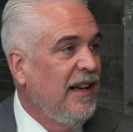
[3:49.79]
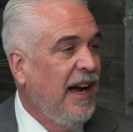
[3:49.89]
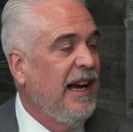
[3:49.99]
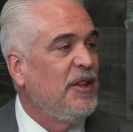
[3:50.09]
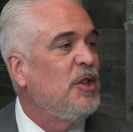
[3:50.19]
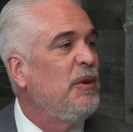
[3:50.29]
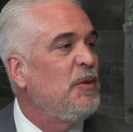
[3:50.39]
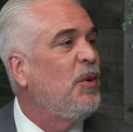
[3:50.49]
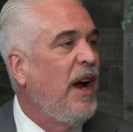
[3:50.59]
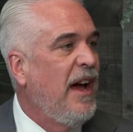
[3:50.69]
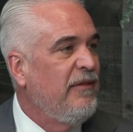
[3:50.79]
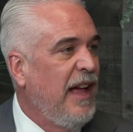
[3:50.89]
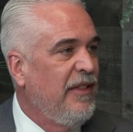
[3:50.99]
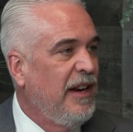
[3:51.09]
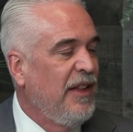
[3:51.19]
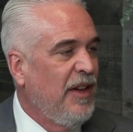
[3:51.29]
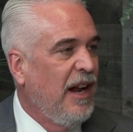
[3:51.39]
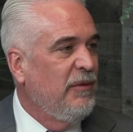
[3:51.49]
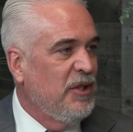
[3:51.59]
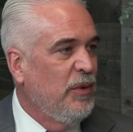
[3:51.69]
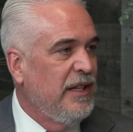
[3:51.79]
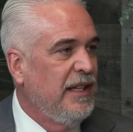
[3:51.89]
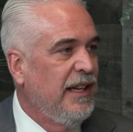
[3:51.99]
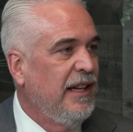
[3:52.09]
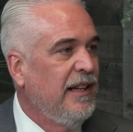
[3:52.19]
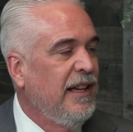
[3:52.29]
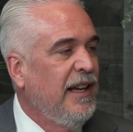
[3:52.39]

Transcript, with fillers: I got so much more out of that than I thought I was going to get.